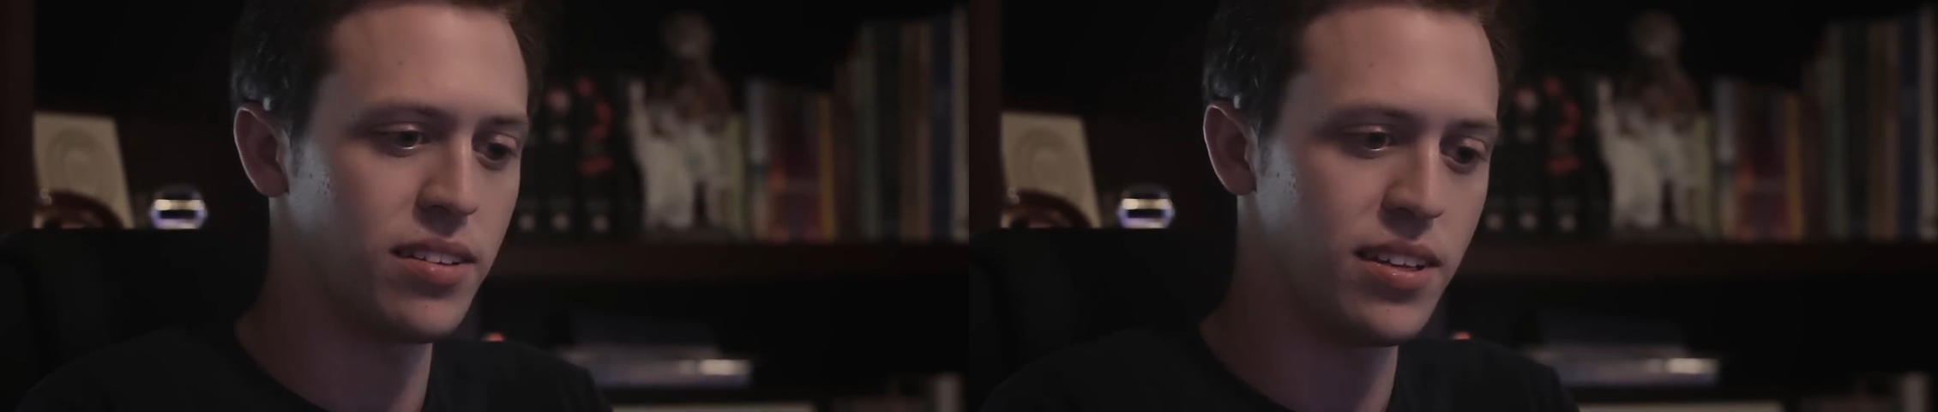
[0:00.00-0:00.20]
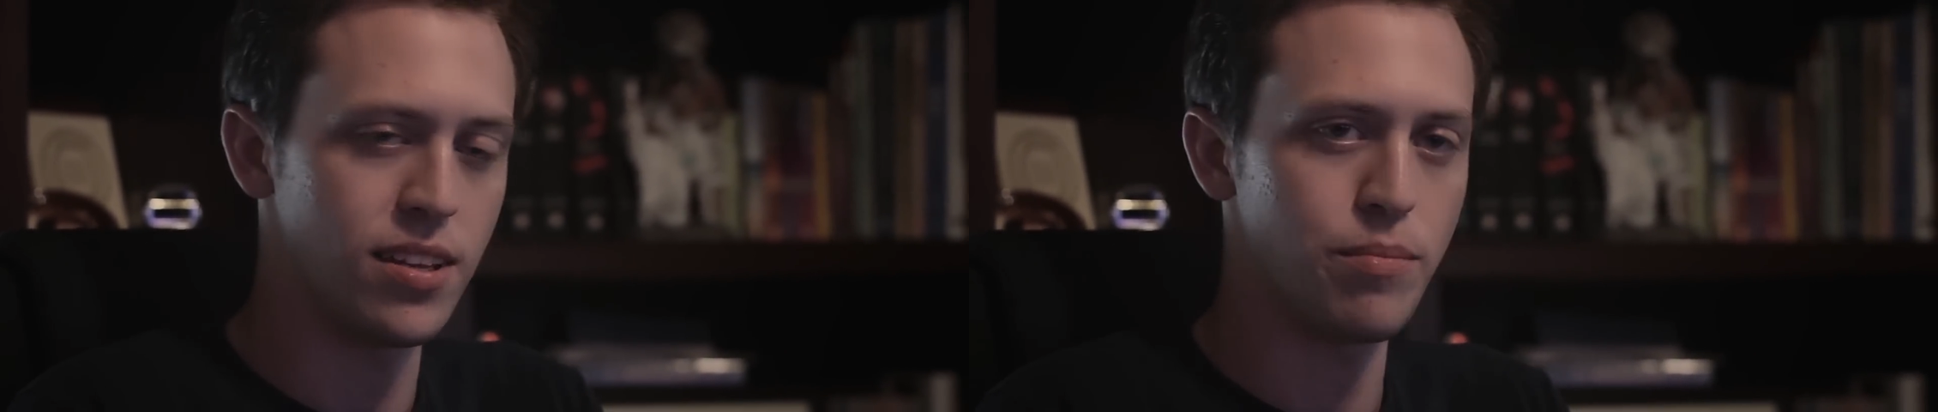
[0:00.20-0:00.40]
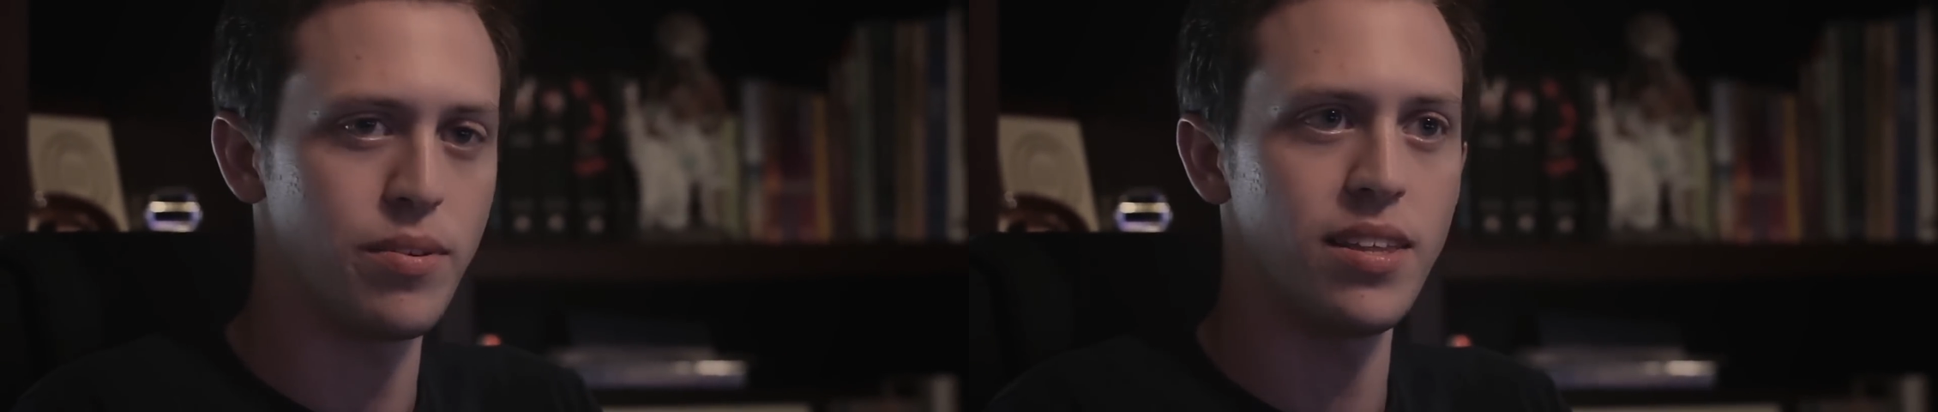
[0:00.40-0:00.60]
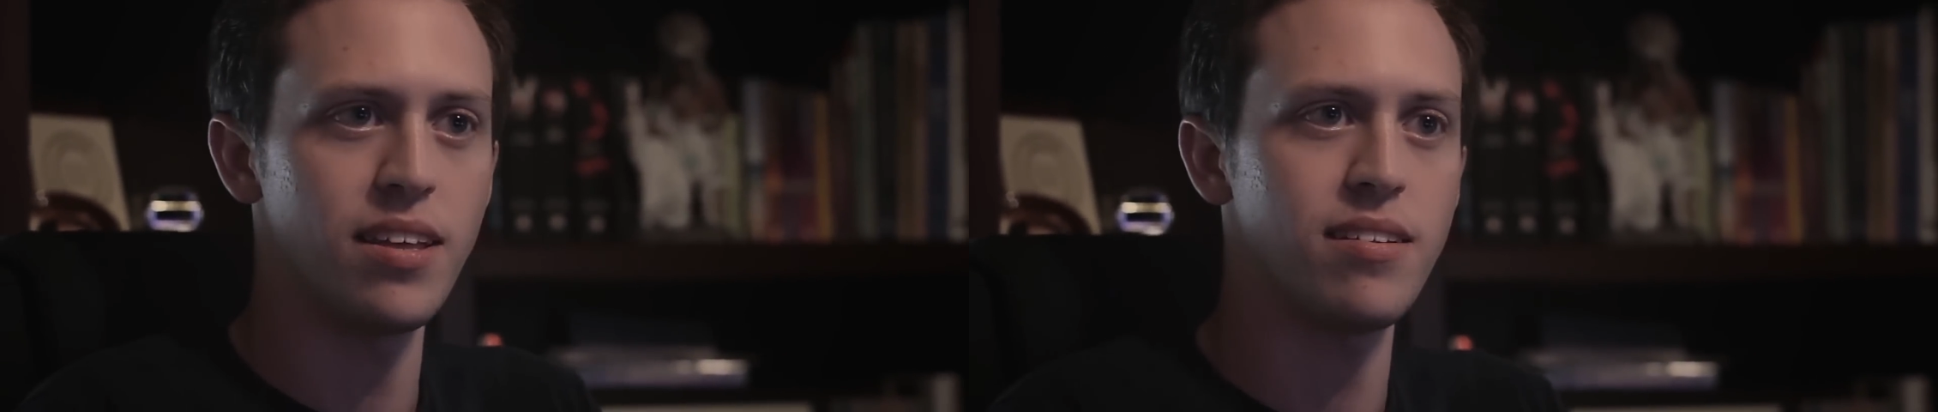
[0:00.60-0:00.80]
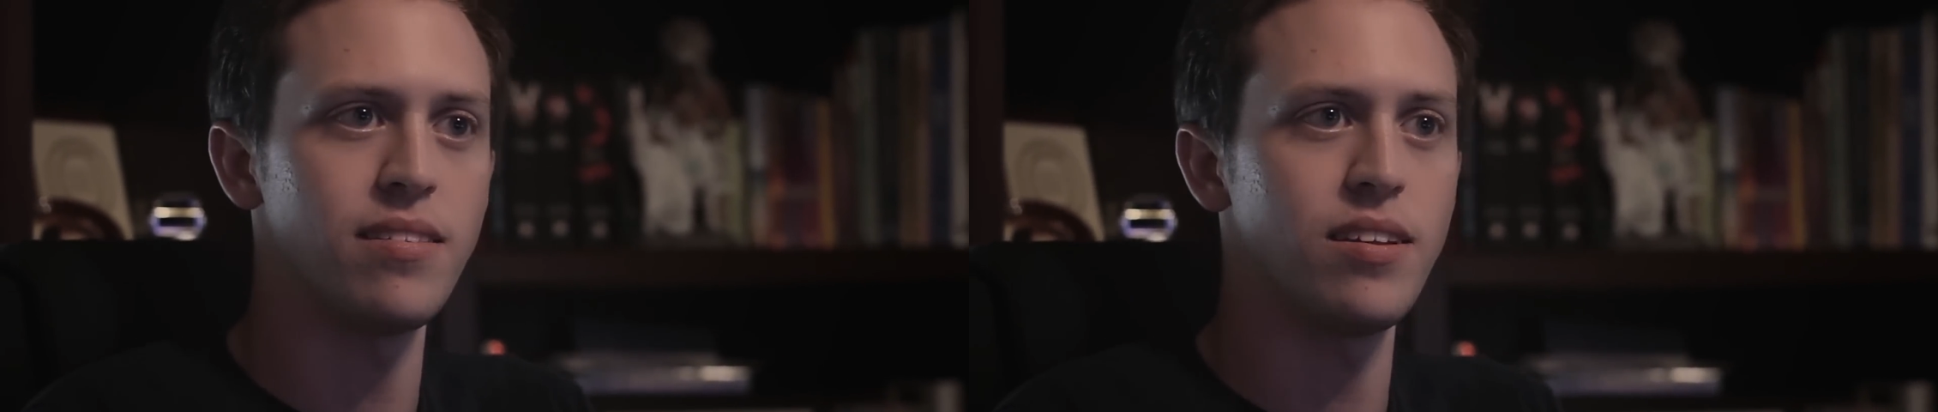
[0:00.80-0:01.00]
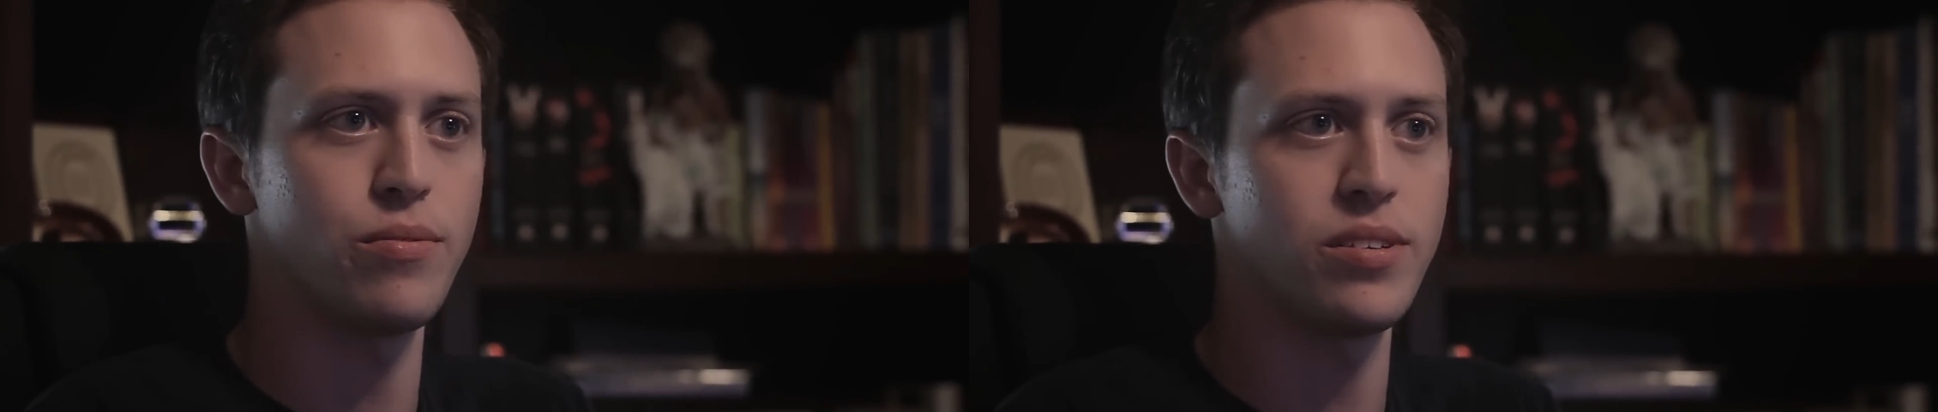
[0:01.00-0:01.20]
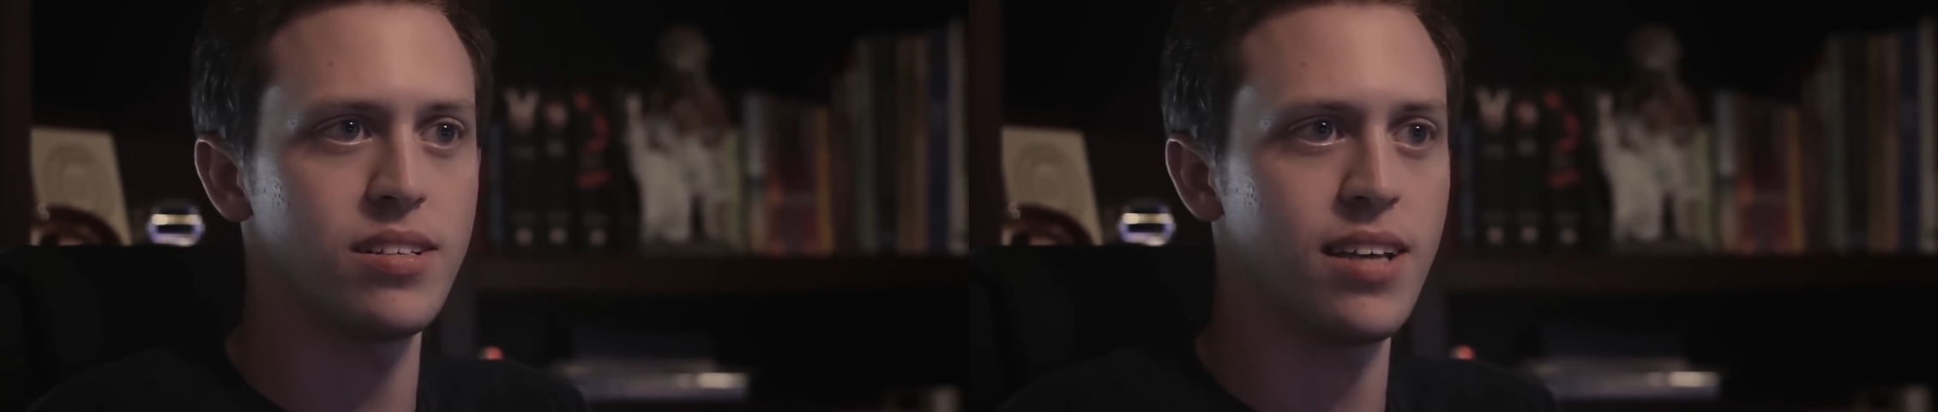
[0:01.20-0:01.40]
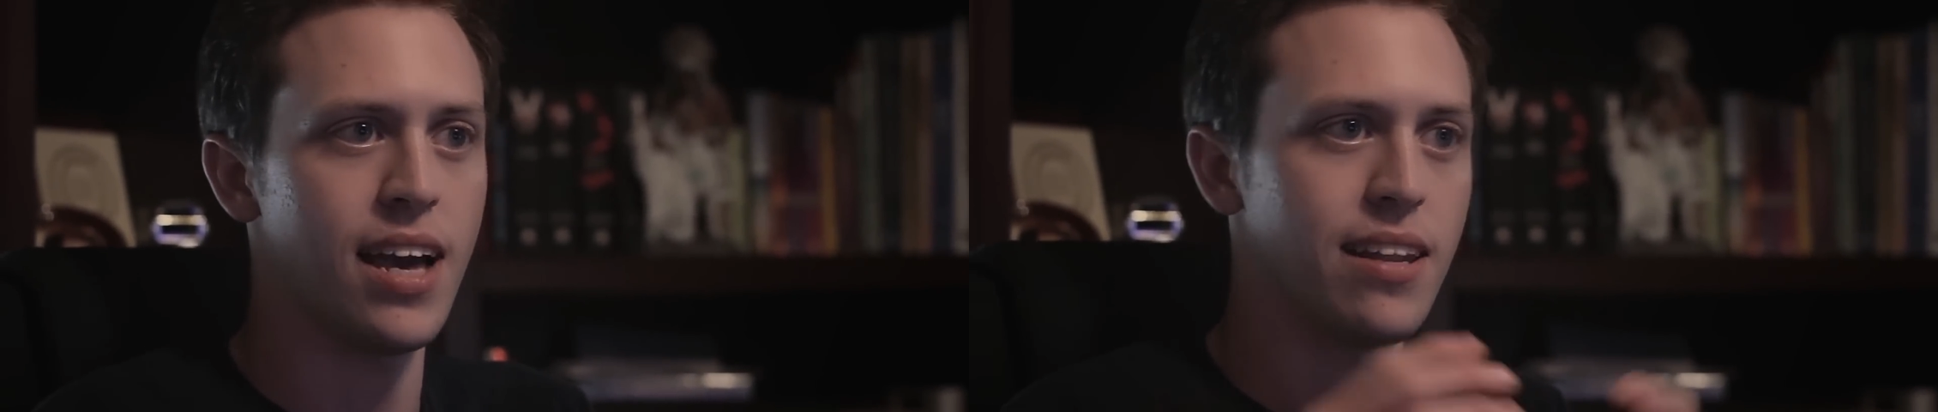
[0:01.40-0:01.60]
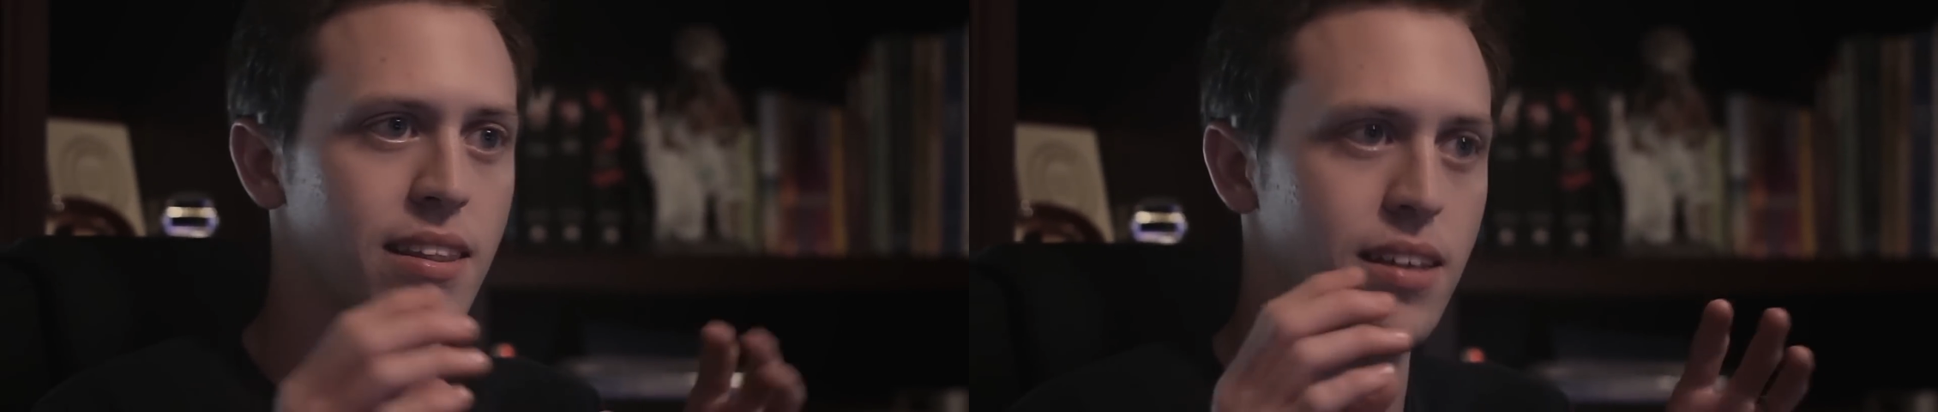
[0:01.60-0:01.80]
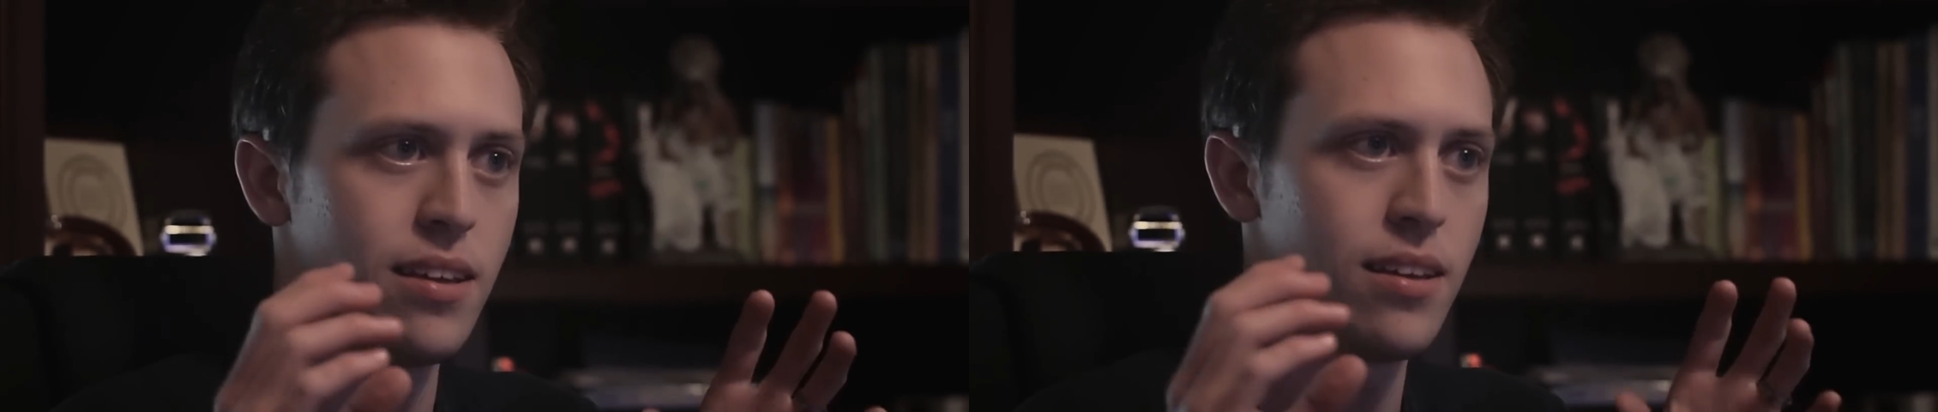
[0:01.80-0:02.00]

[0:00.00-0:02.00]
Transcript: leading up to this, and this was just kind of the,